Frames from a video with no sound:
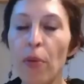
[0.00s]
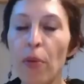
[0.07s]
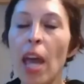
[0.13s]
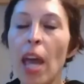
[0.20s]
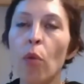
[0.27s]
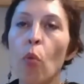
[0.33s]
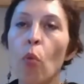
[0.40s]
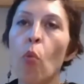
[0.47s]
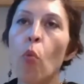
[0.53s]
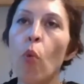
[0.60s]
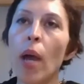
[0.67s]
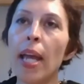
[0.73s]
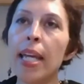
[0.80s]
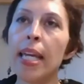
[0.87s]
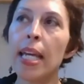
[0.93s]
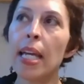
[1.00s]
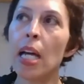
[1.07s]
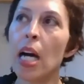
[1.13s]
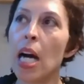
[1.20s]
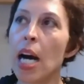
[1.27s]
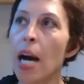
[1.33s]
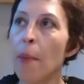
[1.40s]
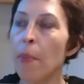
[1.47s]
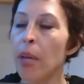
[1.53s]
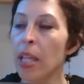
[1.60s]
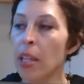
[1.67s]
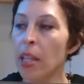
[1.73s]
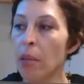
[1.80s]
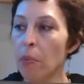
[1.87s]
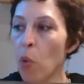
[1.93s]
and waking up in
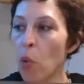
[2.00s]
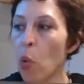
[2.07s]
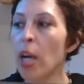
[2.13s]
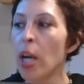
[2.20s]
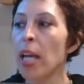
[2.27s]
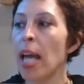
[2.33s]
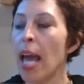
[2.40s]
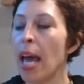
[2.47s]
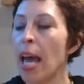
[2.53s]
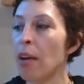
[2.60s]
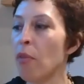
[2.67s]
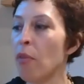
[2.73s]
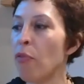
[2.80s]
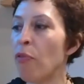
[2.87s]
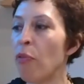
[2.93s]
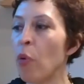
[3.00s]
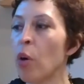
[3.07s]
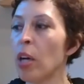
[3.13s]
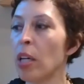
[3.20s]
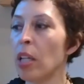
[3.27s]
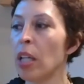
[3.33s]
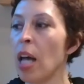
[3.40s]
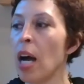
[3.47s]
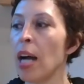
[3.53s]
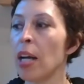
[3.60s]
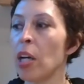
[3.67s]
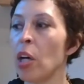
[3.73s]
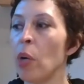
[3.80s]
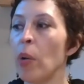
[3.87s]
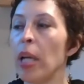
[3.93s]
the morning at four o'clock
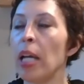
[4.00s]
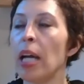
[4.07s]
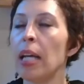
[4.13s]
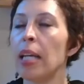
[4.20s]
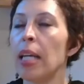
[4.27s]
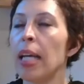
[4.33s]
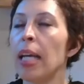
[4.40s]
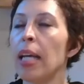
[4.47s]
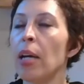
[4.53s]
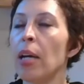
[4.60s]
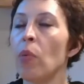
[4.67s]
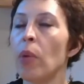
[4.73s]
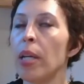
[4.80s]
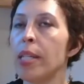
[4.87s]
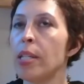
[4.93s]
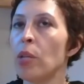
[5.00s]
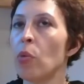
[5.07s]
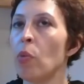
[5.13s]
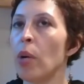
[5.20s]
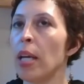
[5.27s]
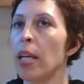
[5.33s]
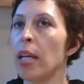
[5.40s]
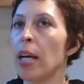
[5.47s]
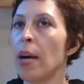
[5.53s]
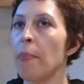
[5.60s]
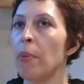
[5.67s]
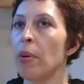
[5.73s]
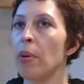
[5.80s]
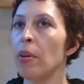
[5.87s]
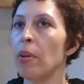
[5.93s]
going, I cannot wait to wake up.
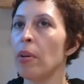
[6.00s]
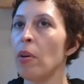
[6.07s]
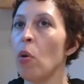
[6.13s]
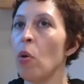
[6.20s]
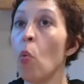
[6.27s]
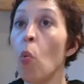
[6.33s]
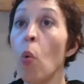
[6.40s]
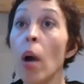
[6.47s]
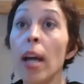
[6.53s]
What